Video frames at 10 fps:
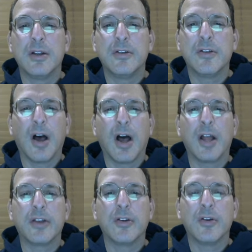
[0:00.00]

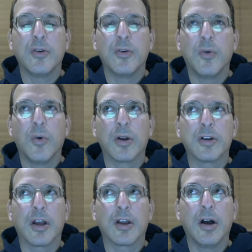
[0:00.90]
Dot org.
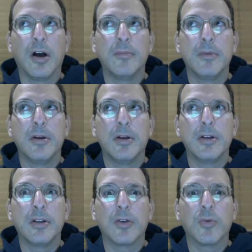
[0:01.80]
Dot com.
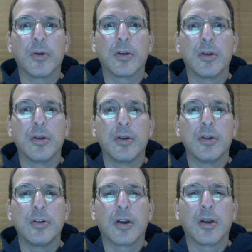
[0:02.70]
Dot org.
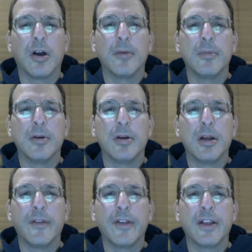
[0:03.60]
Dot com.
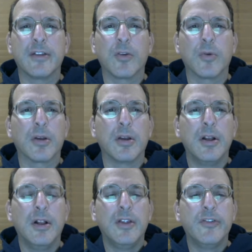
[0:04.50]
.org.
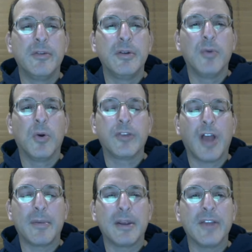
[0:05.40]
Cinnamon roll
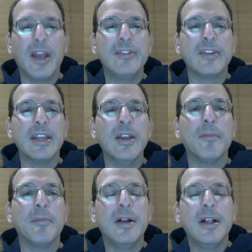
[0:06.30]
topping is icing.
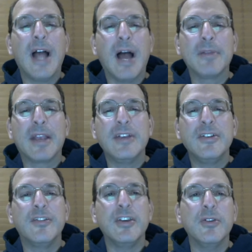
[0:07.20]
Yum. Application
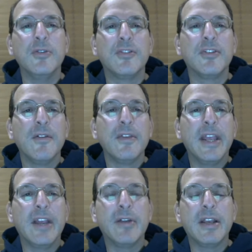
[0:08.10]
is a use.
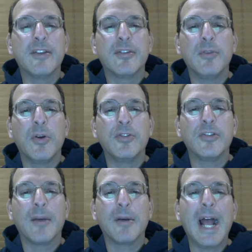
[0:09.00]
Ingredient in some lotions.
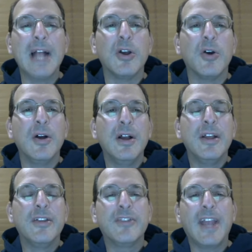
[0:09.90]
How about aloe?
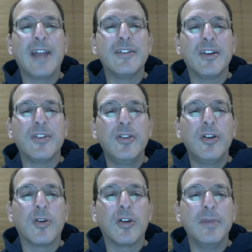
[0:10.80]
Stand in a
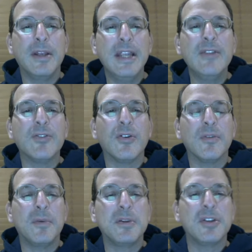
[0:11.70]
studio could be an easel.
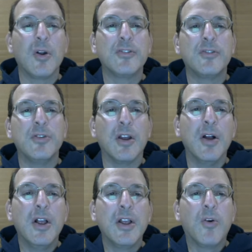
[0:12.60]
Maybe it's an art studio.
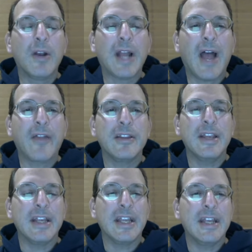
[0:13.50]
Court
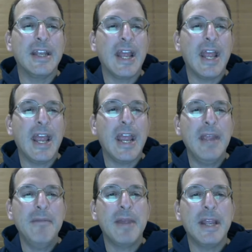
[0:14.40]
athlete in
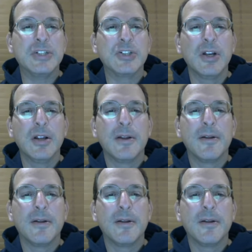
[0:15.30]
A major,